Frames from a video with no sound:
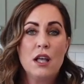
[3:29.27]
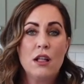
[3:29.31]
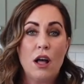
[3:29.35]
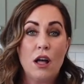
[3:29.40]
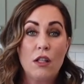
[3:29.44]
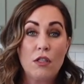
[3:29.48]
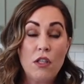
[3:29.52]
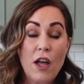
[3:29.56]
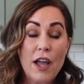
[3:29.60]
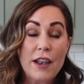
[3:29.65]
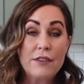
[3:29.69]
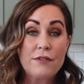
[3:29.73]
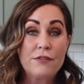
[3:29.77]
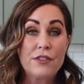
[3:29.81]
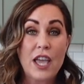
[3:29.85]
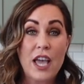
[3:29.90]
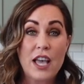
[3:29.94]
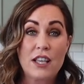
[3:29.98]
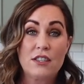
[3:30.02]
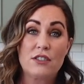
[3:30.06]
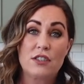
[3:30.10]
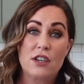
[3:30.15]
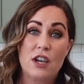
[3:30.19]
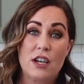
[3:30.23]
A lot of
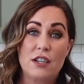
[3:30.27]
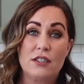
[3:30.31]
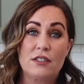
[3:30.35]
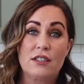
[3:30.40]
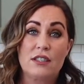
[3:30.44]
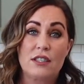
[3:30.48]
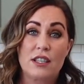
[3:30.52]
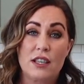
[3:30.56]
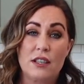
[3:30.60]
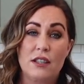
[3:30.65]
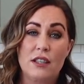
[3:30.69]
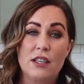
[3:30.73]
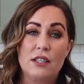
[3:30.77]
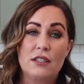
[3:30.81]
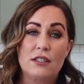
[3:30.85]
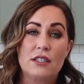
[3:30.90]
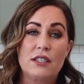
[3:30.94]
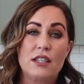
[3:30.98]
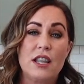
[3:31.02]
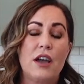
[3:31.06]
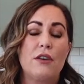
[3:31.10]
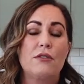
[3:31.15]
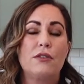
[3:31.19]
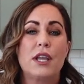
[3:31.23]
cast iron skillets
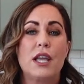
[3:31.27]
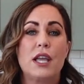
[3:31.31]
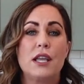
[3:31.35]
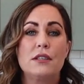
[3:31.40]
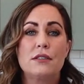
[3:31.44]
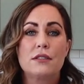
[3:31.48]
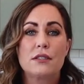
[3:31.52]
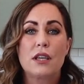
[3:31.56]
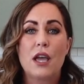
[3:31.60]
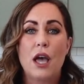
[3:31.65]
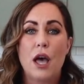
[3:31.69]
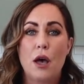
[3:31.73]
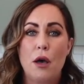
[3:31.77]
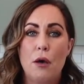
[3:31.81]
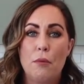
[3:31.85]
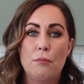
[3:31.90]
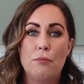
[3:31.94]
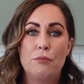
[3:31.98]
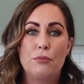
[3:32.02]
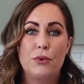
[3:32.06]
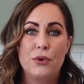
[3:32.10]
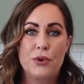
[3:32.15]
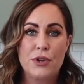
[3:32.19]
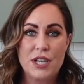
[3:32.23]
nowadays
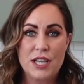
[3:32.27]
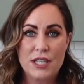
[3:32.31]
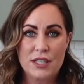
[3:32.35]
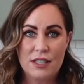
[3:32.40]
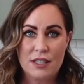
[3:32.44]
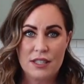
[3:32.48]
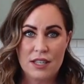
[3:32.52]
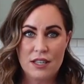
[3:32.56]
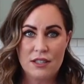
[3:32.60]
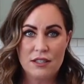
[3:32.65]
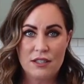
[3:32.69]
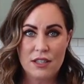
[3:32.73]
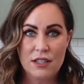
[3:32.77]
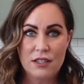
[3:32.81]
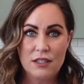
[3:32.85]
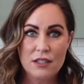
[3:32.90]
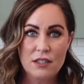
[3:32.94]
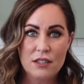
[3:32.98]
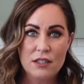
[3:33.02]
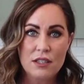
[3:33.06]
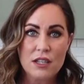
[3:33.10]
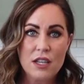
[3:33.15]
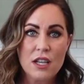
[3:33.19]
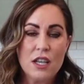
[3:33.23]
come
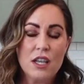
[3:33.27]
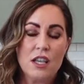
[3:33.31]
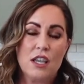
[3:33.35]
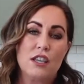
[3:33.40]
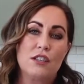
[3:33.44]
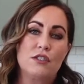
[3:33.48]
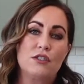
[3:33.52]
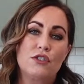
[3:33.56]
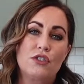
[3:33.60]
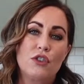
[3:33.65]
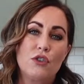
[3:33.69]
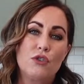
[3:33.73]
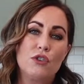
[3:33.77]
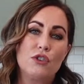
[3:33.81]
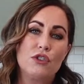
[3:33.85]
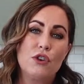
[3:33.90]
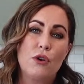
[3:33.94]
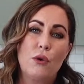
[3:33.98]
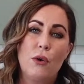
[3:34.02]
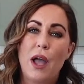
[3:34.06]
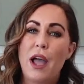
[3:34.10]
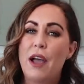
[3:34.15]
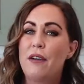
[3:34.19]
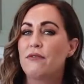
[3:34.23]
pre-seasoned, and so you
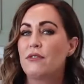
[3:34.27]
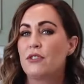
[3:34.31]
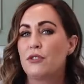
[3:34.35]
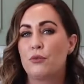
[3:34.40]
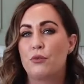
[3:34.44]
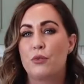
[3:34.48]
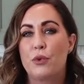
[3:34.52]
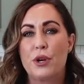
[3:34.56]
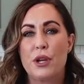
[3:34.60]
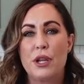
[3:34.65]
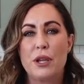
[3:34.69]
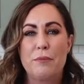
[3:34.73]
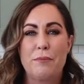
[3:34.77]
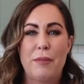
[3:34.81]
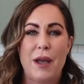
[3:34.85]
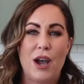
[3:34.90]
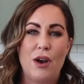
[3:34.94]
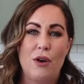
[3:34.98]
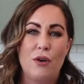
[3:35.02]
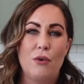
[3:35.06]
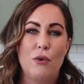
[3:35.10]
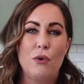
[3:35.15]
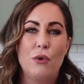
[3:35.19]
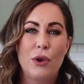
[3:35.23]
don't have to worry
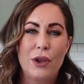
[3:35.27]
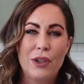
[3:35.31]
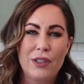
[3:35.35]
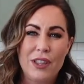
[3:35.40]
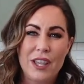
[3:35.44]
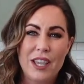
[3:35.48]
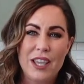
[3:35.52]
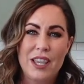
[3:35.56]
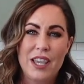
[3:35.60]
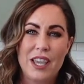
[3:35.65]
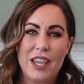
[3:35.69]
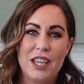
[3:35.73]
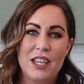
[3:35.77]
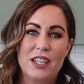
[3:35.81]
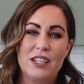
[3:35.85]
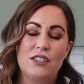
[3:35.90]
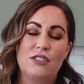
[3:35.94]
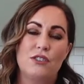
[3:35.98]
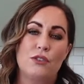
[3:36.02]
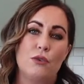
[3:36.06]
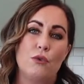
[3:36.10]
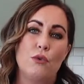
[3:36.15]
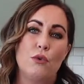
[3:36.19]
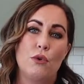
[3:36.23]
about oiling
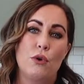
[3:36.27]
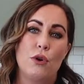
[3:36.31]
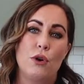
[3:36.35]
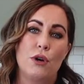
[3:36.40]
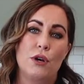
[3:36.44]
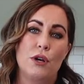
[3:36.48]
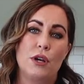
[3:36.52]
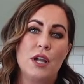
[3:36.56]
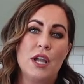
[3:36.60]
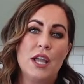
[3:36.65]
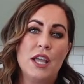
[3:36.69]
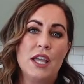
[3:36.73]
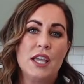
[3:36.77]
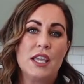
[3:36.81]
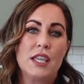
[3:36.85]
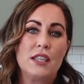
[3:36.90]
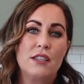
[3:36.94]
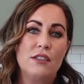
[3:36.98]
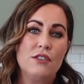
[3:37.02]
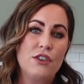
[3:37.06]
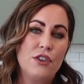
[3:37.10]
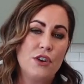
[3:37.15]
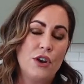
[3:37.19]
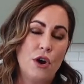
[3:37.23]
it or,
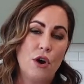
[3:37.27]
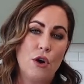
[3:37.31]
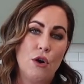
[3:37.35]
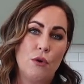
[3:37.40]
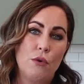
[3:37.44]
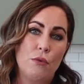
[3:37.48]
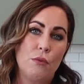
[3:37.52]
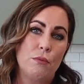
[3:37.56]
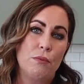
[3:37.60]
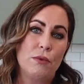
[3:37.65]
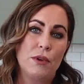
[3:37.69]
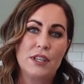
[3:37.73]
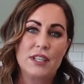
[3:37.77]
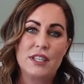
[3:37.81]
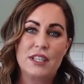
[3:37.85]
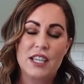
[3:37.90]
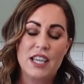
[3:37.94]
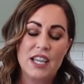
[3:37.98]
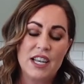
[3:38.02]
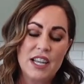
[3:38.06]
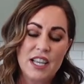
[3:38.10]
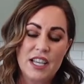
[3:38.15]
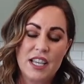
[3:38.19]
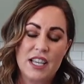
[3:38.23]
you know,
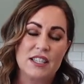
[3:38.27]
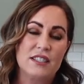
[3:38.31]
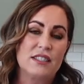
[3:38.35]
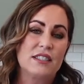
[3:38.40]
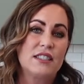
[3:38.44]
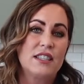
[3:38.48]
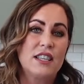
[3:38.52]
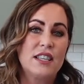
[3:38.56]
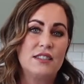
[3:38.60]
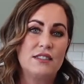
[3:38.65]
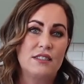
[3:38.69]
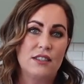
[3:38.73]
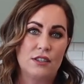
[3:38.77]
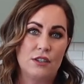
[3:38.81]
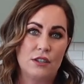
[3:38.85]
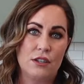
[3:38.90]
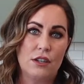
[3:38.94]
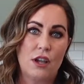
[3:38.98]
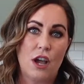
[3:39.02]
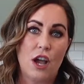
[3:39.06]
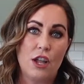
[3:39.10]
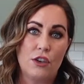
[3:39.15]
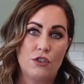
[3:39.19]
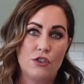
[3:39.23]
getting it
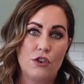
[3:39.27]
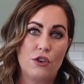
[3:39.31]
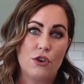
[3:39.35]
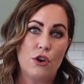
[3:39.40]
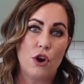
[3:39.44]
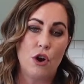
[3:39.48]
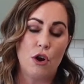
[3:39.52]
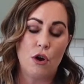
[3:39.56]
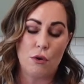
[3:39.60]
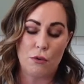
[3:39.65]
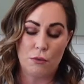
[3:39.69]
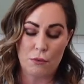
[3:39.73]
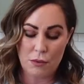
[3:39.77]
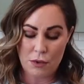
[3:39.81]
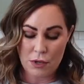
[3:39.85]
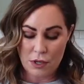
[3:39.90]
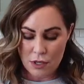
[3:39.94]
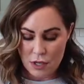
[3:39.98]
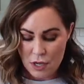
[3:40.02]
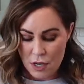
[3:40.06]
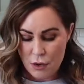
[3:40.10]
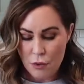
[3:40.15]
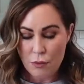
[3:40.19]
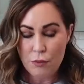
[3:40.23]
seasoned on your own,
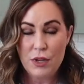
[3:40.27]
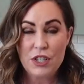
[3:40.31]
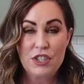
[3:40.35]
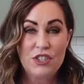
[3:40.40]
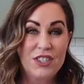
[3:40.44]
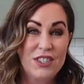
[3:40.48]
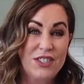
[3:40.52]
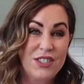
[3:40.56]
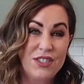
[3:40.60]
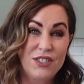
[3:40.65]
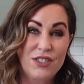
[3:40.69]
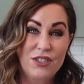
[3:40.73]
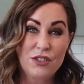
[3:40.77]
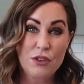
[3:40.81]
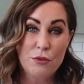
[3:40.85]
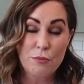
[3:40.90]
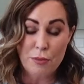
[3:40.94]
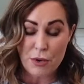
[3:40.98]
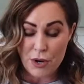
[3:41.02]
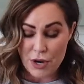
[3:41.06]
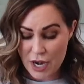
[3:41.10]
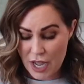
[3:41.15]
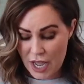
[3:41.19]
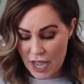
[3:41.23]
which is
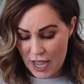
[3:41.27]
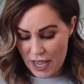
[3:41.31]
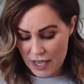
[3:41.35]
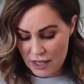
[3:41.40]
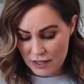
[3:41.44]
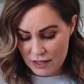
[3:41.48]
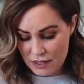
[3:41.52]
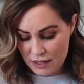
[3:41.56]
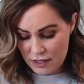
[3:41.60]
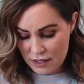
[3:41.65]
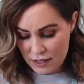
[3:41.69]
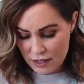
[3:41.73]
super nice.